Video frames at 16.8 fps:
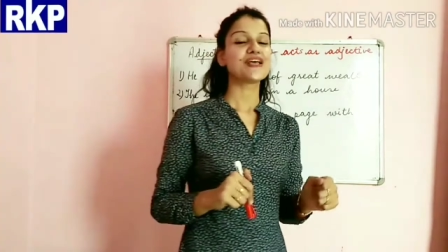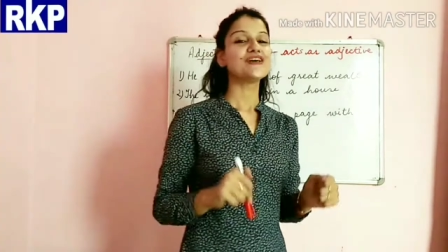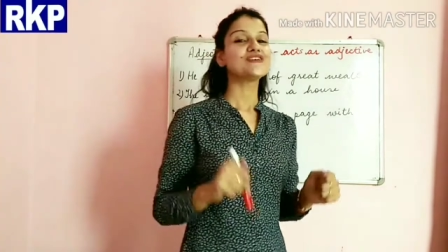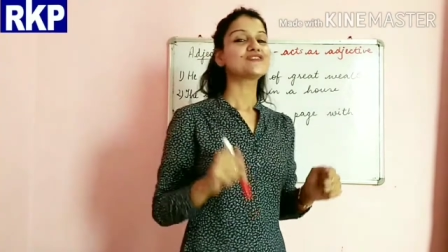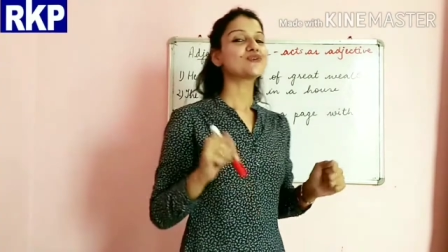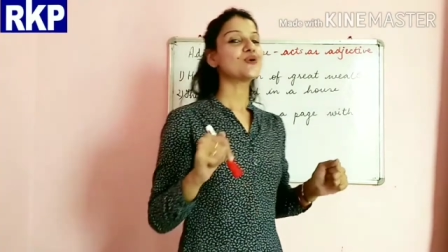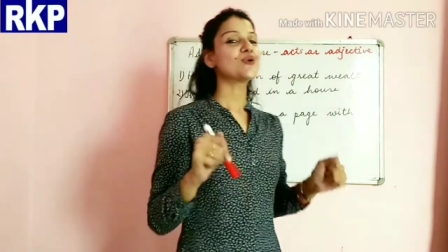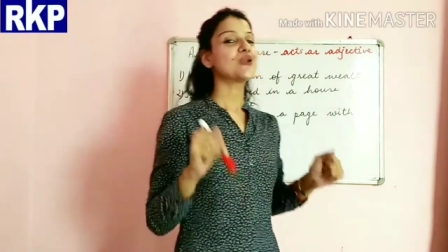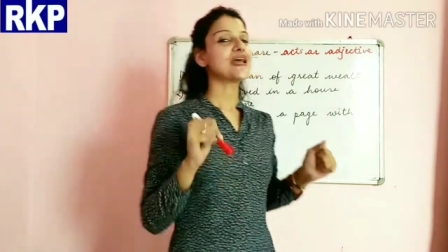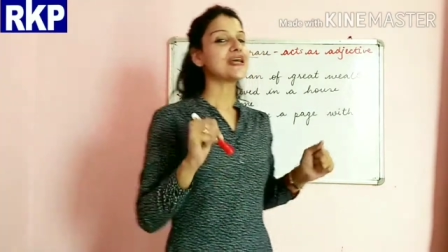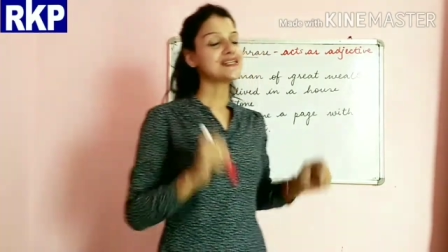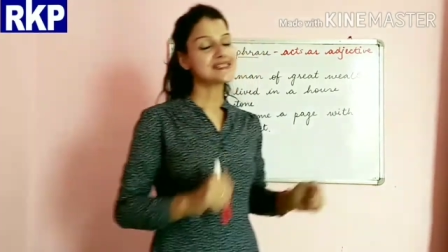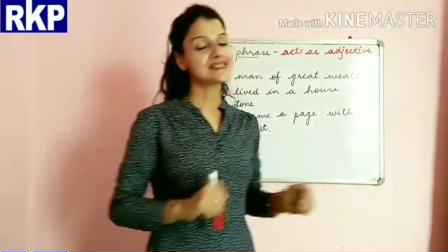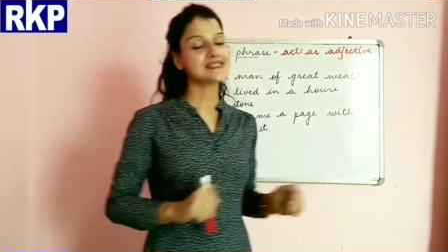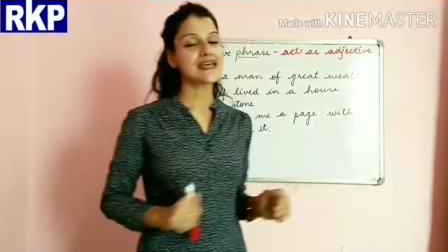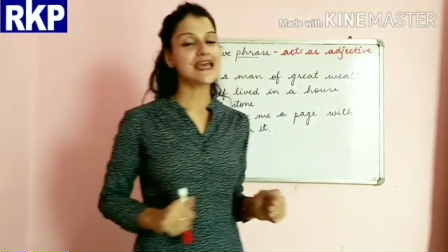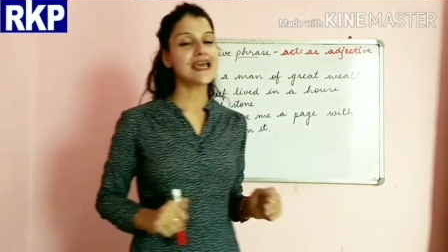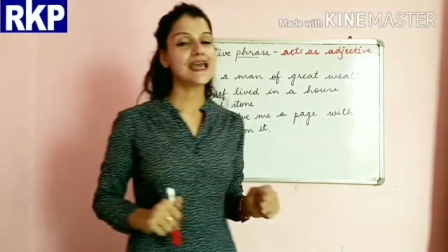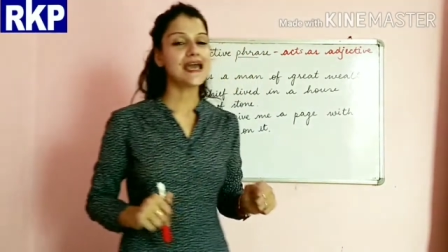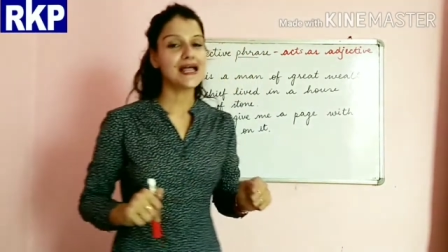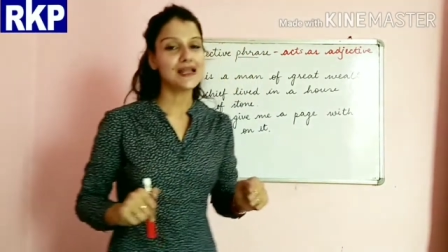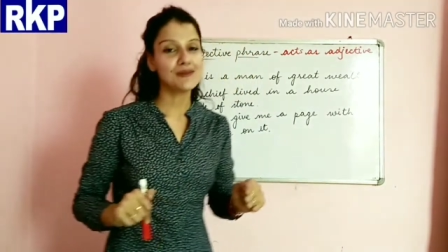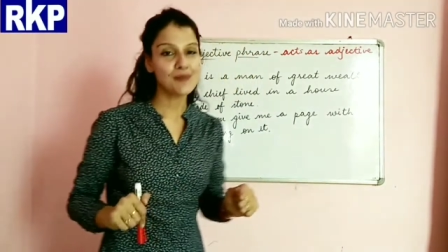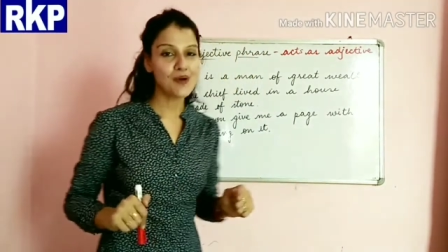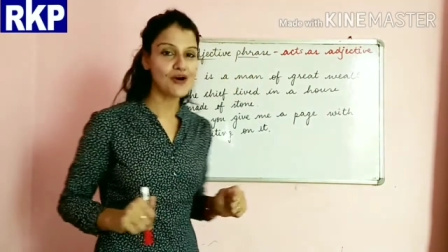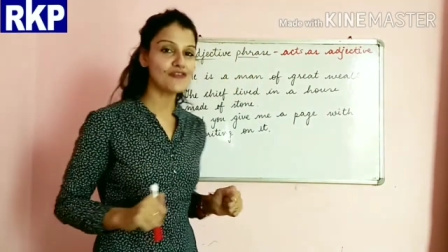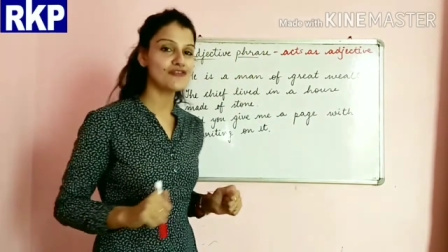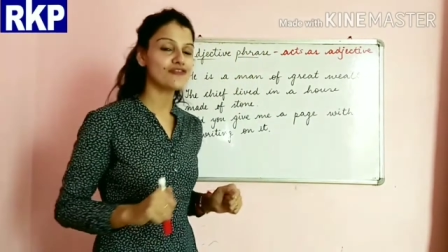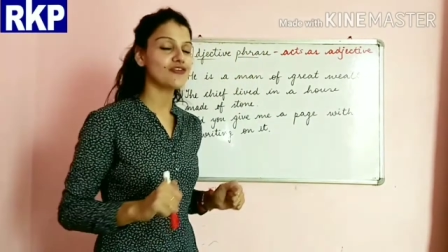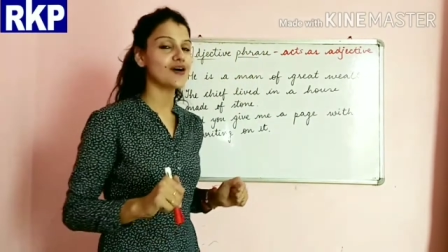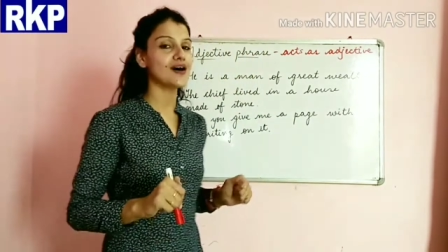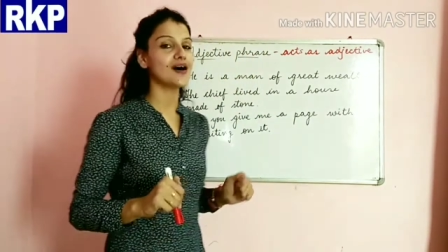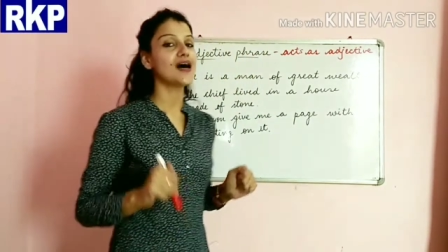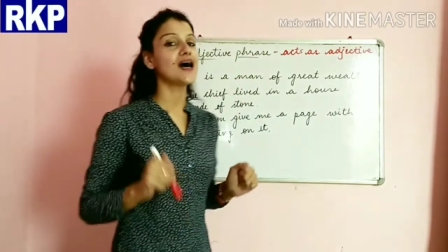So let's take help
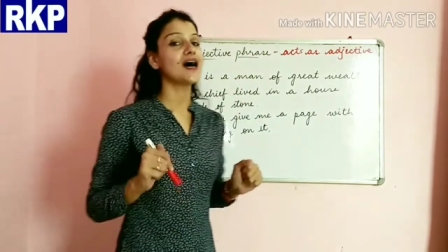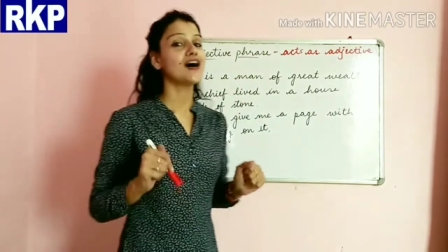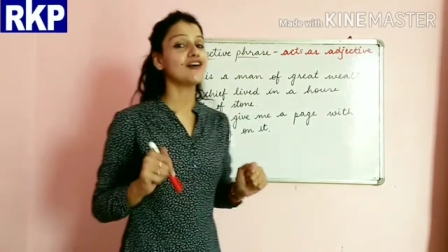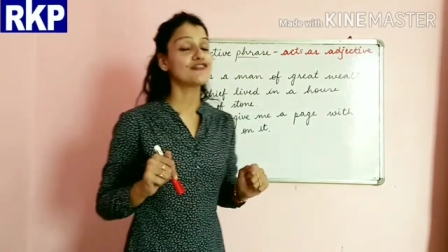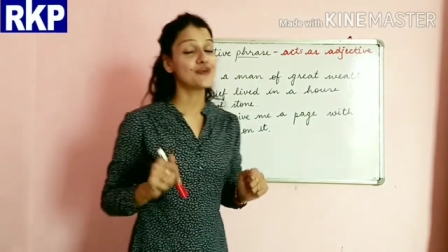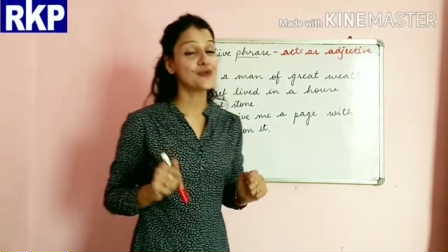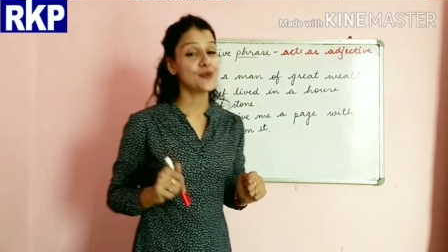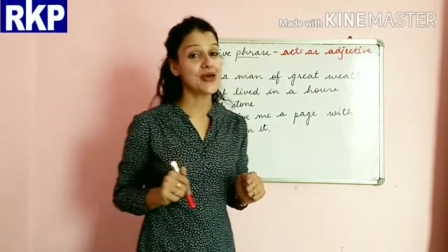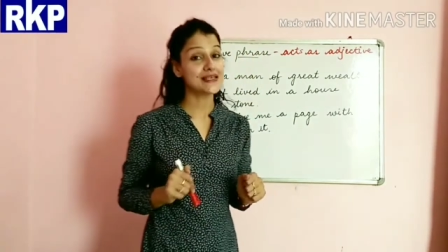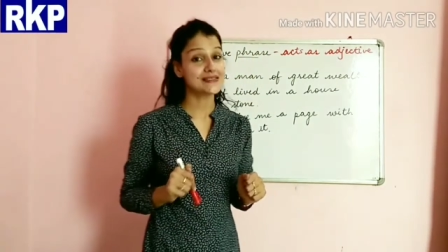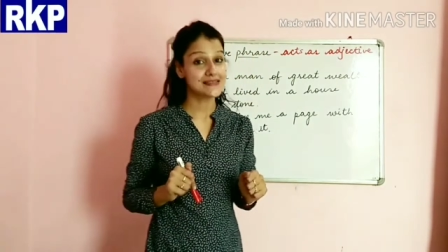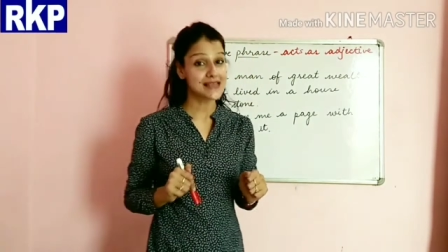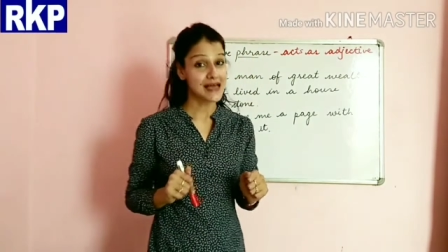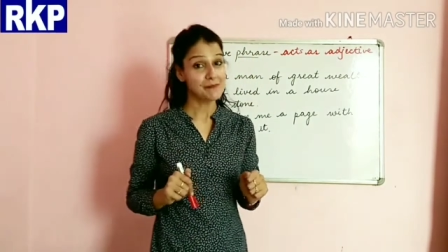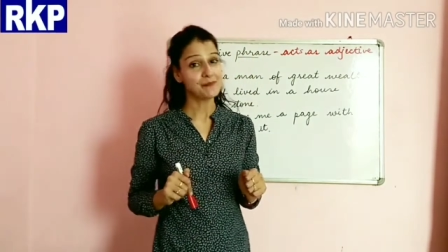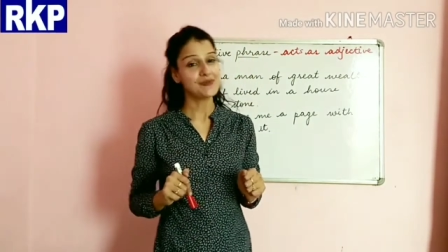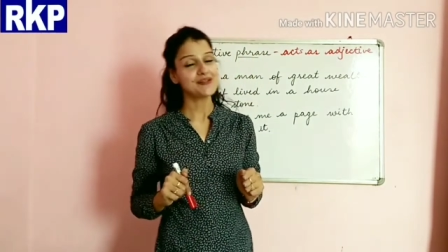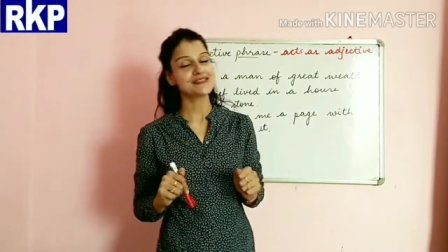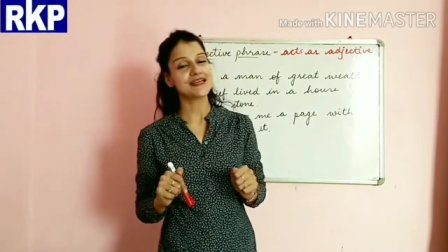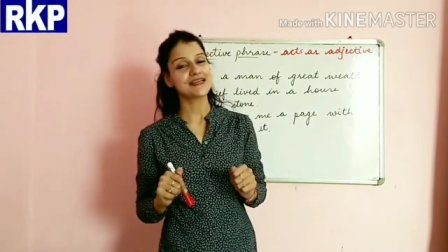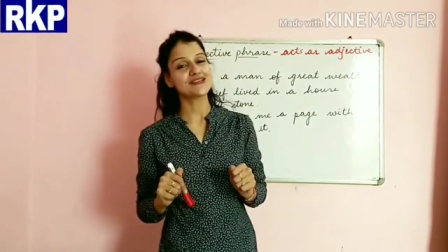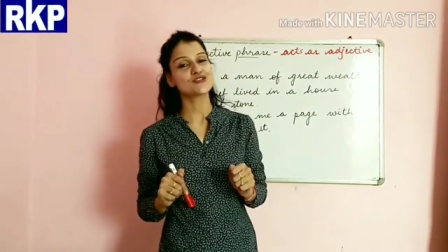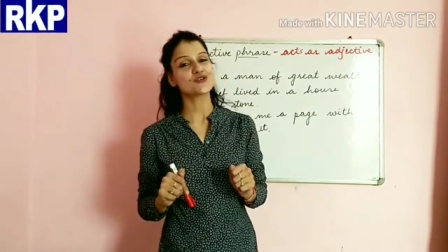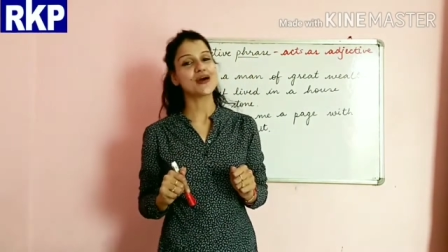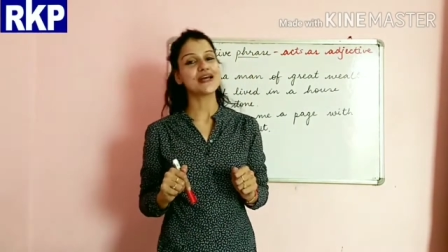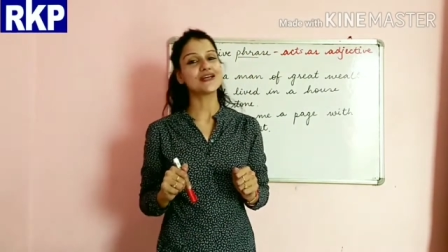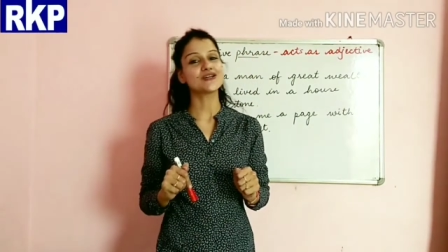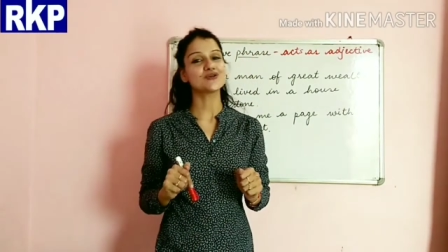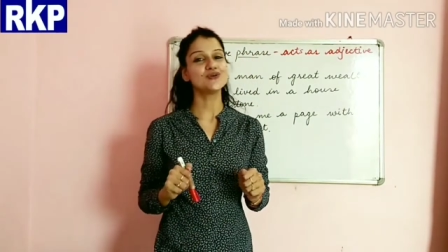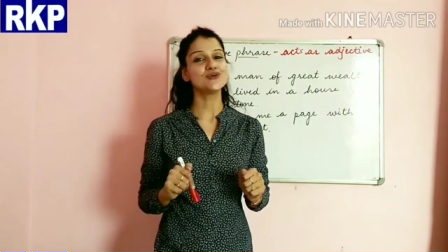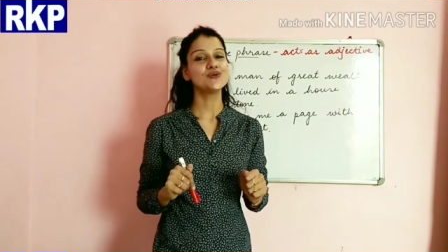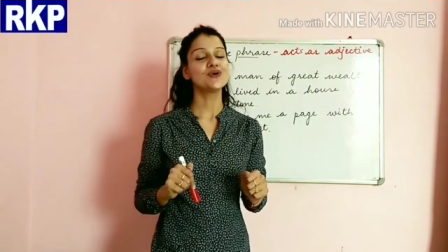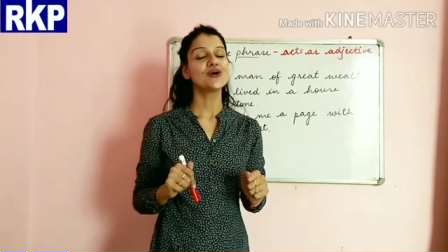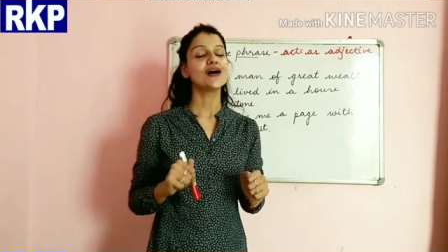of a few examples and try
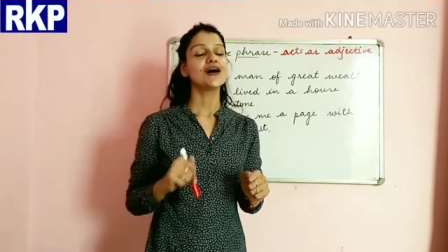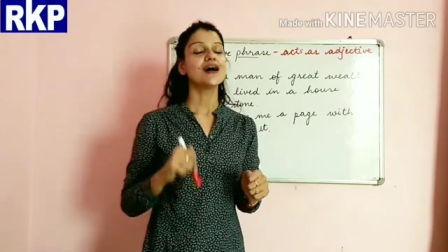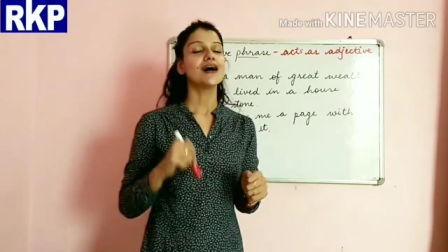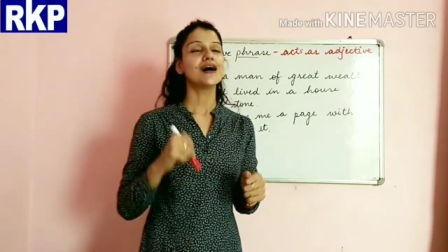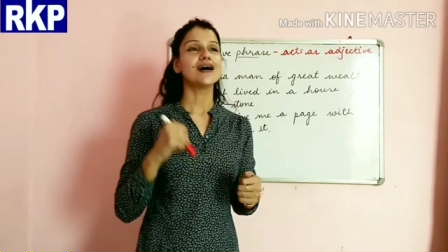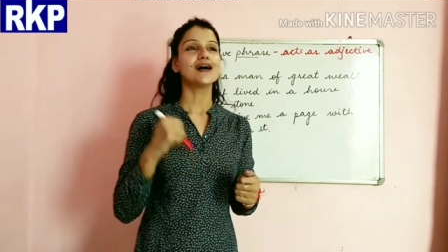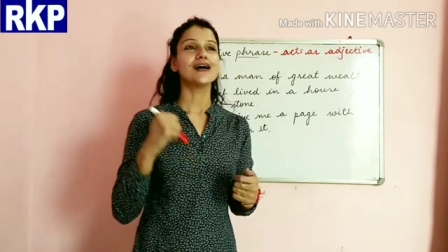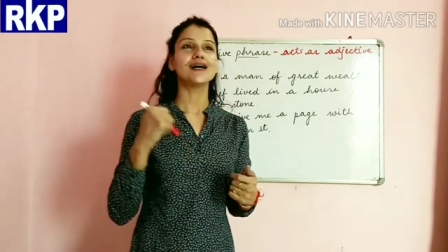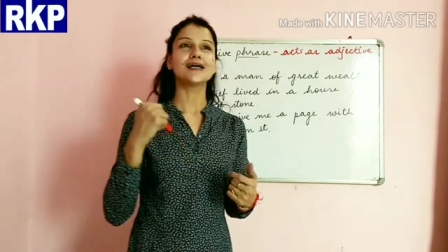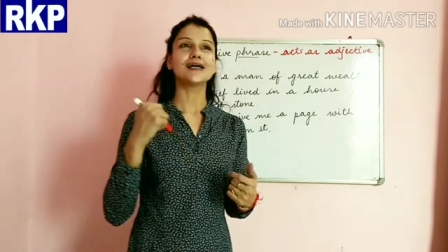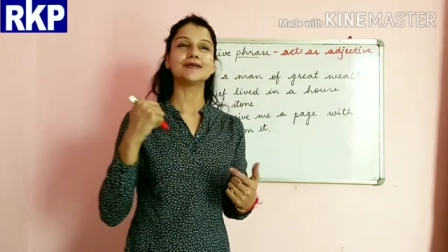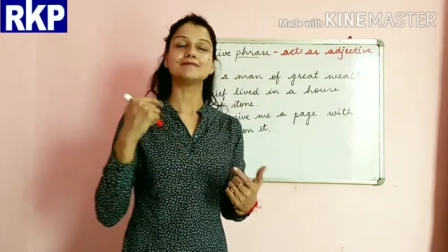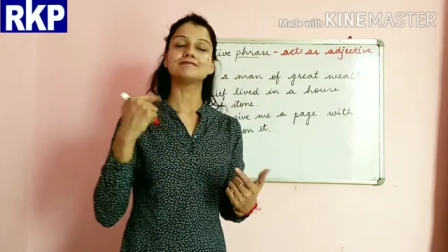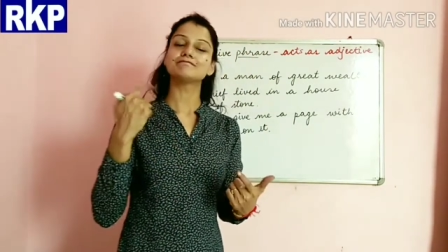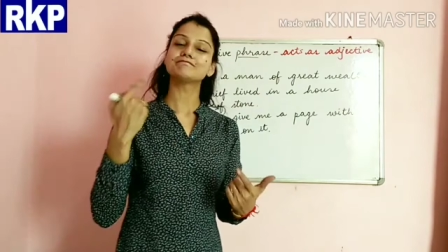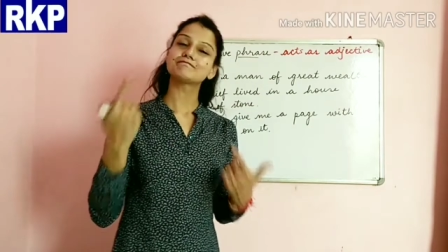to